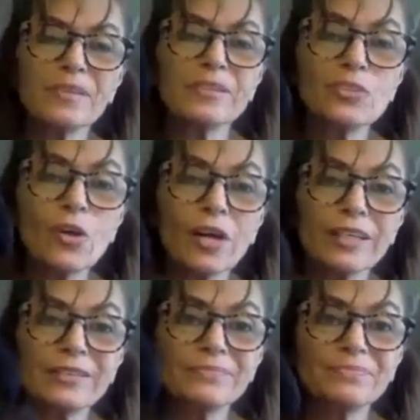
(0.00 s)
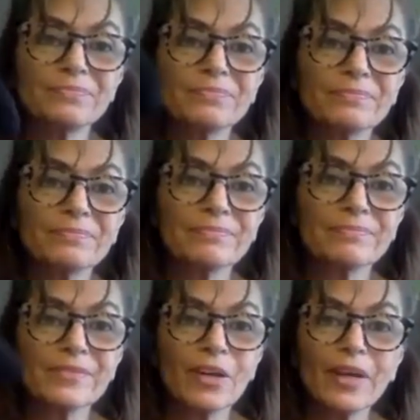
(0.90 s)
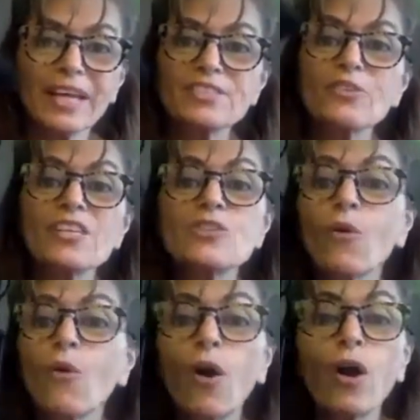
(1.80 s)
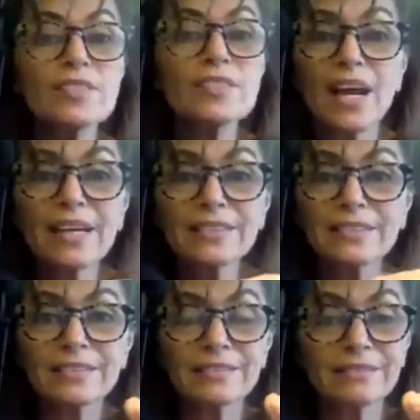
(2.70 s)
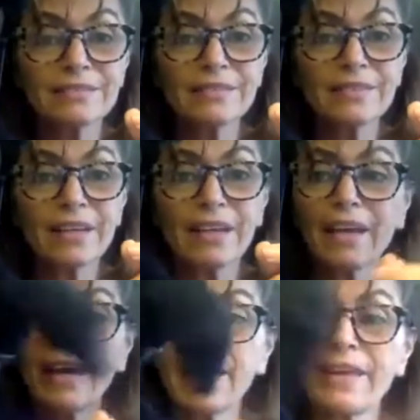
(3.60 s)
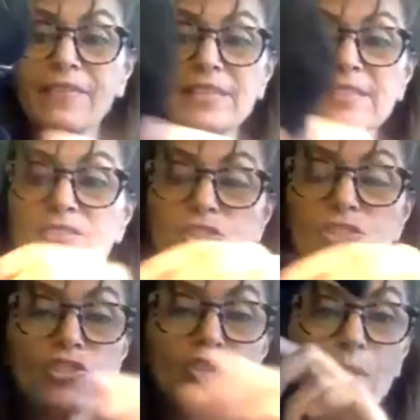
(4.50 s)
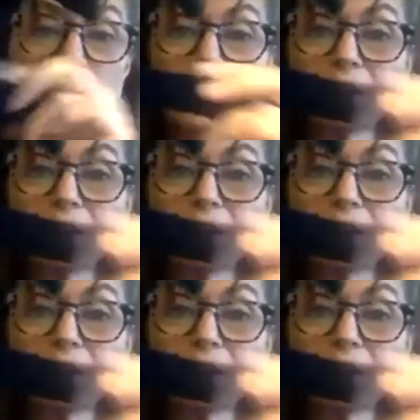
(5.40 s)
dog. Okay, so these are all socks. And this is just sewing